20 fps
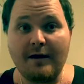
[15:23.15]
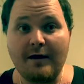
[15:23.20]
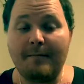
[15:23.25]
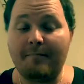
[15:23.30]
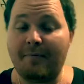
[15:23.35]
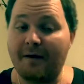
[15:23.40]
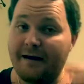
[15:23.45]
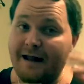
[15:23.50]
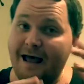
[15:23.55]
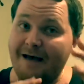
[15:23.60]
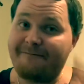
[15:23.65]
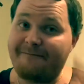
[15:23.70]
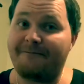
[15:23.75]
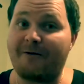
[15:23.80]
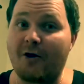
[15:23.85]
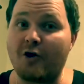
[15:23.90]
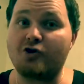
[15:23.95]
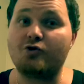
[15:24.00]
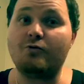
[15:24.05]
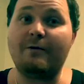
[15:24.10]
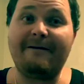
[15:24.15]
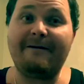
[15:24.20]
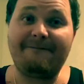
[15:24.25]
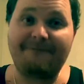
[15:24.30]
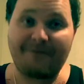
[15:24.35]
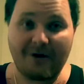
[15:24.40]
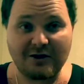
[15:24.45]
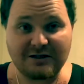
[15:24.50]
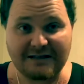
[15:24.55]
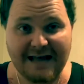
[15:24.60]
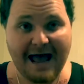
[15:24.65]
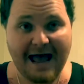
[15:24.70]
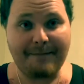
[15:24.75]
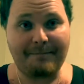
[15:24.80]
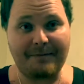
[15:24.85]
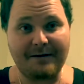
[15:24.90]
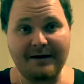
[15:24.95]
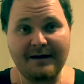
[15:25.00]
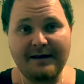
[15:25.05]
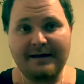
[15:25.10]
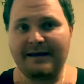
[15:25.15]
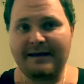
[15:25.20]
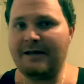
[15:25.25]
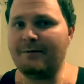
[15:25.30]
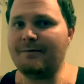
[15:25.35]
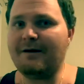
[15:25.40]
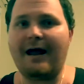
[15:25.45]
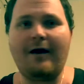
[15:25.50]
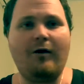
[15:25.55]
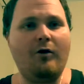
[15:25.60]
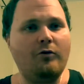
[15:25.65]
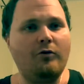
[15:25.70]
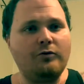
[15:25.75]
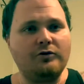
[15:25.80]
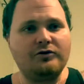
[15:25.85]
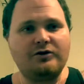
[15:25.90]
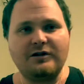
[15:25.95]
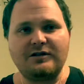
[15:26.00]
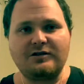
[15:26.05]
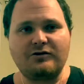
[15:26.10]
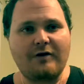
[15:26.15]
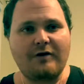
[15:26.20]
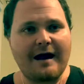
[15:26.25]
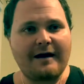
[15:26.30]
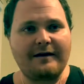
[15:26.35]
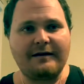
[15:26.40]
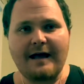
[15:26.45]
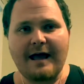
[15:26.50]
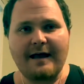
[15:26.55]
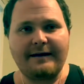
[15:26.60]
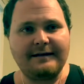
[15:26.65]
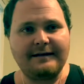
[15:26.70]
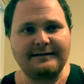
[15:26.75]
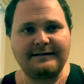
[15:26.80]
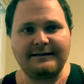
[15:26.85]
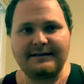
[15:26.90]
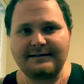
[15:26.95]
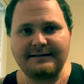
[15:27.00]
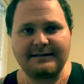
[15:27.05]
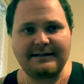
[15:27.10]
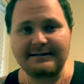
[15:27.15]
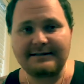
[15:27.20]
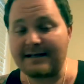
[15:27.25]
But at first, when it first happened, he was like, oh, what this cracker that, this and this and this.